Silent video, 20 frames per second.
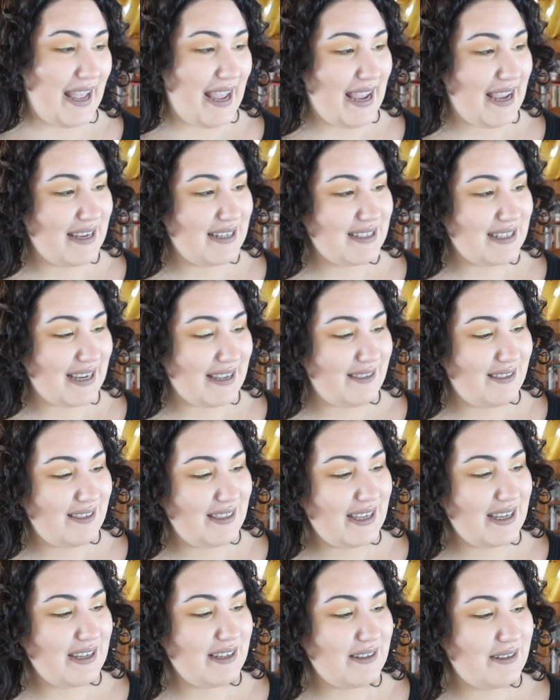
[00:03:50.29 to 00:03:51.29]
and I
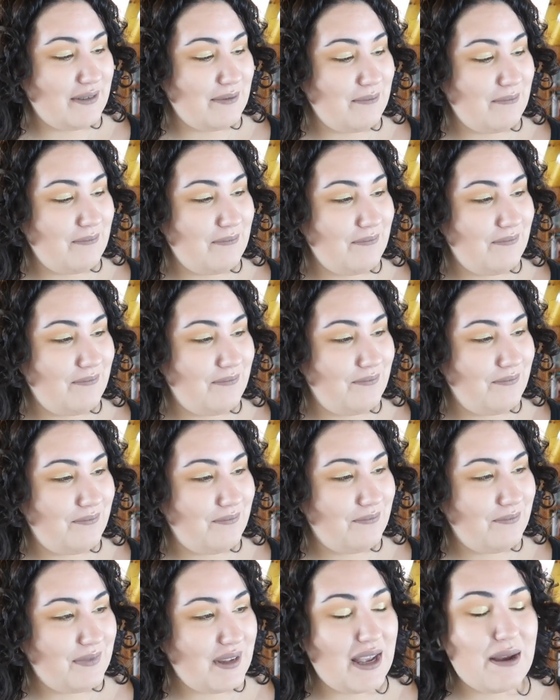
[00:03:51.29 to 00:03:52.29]
think
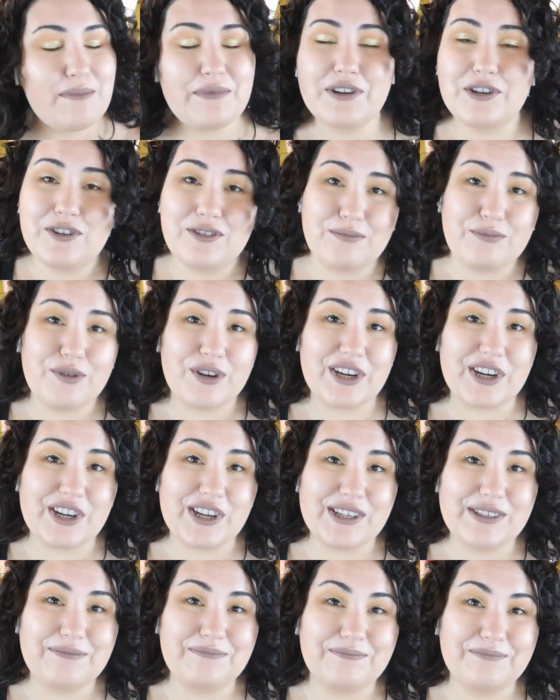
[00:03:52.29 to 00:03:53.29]
I'm gonna do pretty
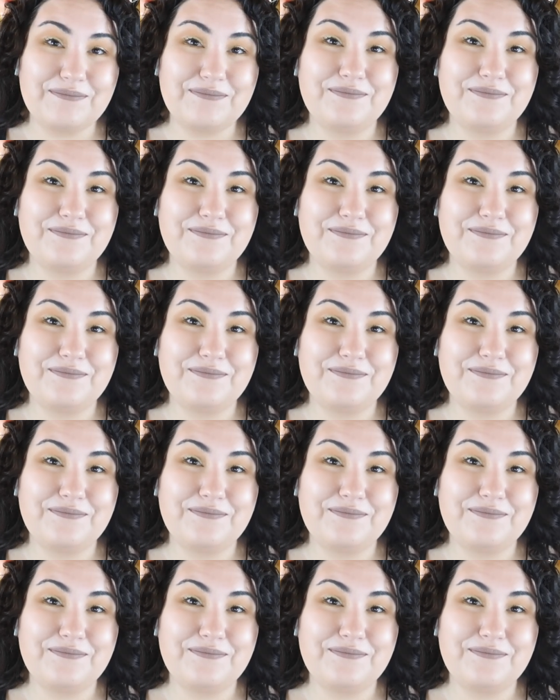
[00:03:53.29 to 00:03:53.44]
good.